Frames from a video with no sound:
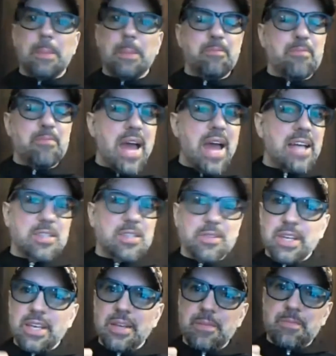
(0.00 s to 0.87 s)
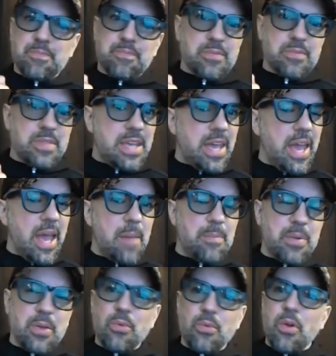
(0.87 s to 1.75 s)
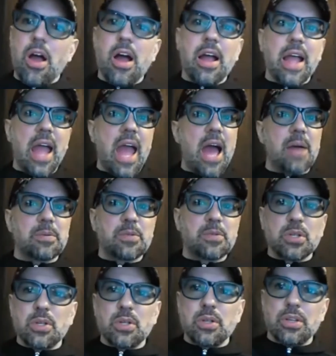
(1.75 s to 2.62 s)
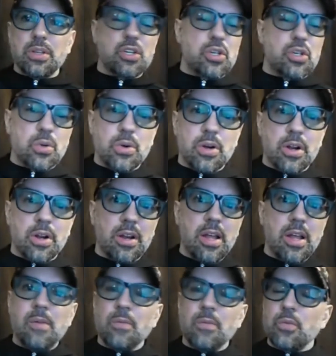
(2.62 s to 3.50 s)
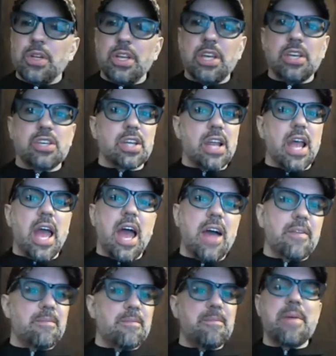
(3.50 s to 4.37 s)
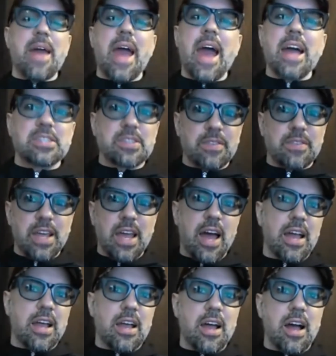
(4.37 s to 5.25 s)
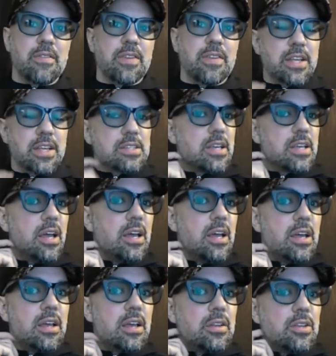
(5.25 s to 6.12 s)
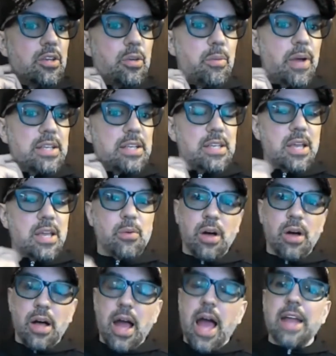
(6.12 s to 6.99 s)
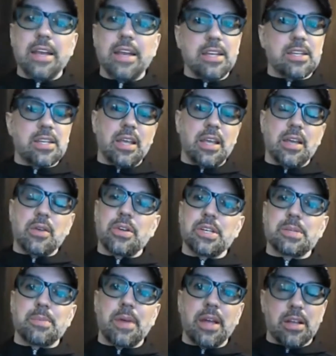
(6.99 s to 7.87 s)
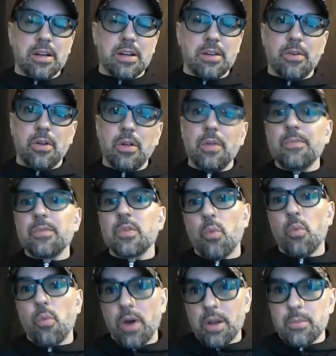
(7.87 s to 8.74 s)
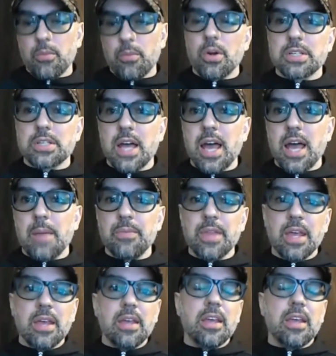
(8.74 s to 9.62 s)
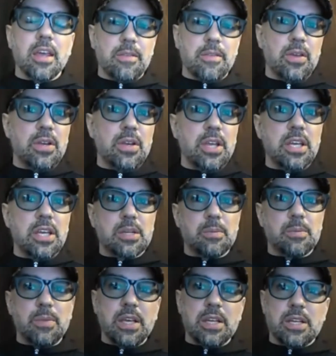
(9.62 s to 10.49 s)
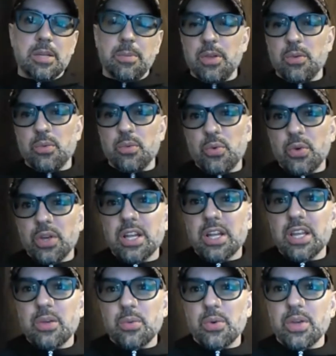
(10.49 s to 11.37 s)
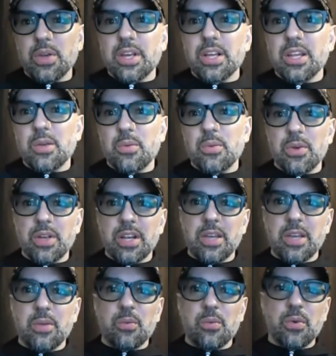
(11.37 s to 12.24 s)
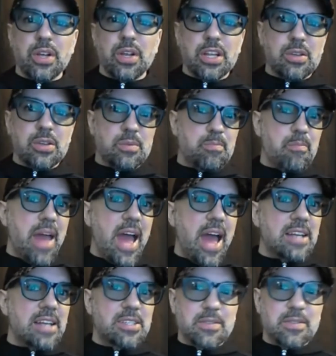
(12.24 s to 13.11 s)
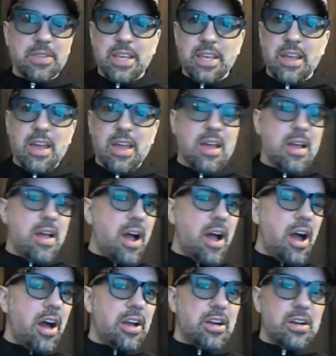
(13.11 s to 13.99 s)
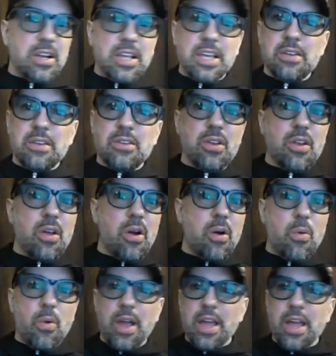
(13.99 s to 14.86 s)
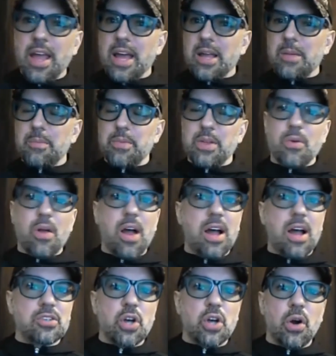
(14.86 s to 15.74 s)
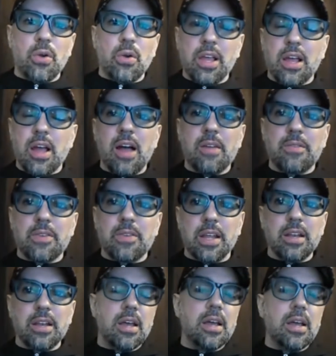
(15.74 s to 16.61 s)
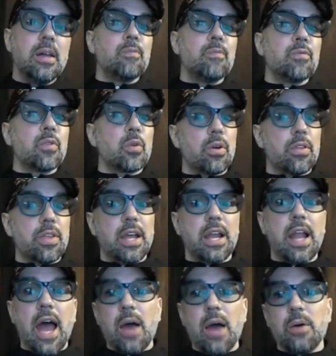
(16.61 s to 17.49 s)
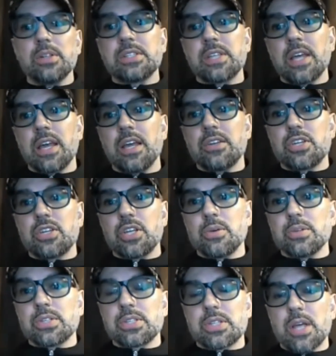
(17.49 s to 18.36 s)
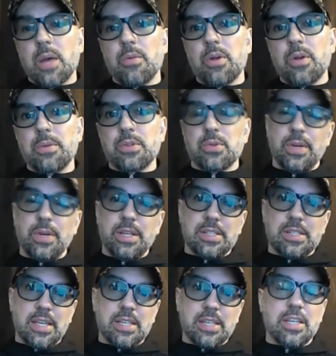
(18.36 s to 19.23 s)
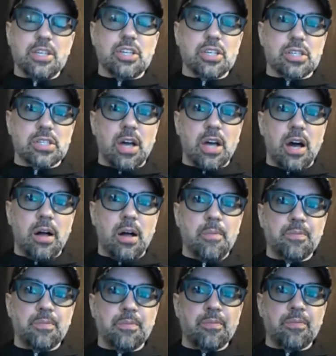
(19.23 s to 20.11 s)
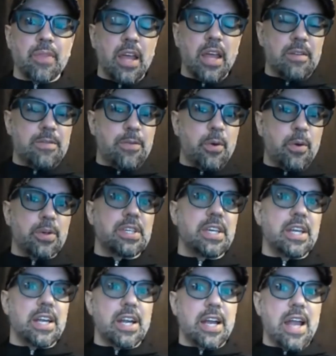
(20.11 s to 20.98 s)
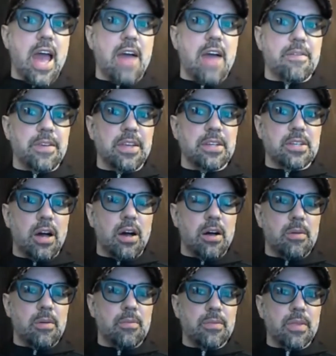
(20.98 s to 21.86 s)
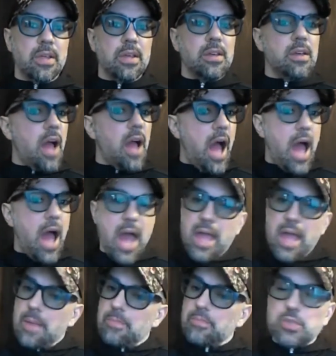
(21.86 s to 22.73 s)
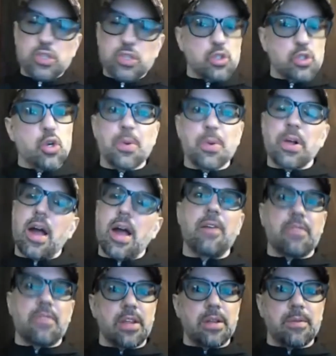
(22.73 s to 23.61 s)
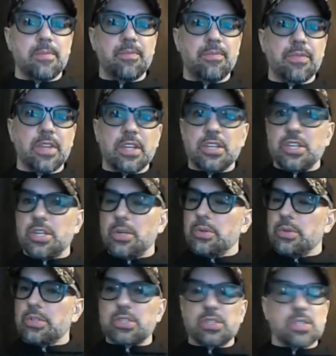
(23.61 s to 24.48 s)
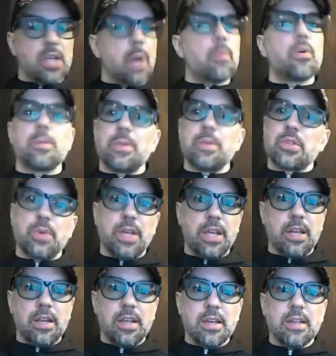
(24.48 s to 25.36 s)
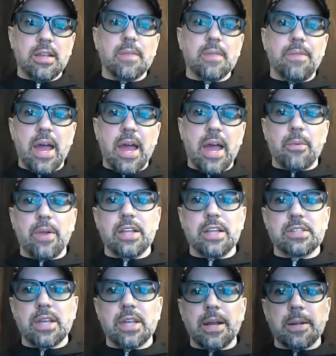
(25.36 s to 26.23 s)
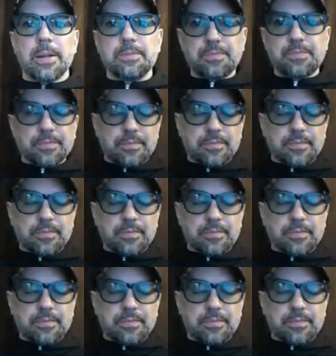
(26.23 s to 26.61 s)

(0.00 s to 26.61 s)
massively, can't be wrong, absolutely sure, we need you to have massively high confidence. And you might say, well, I need to increase my interval one more time. If you need me to be really, really, really, really massively, utterly, no way I can be wrong, totally confident, well, then I would say she was somewhere between 6 inches tall and 14.5 feet tall. I am super confident that she was somewhere in between that range there.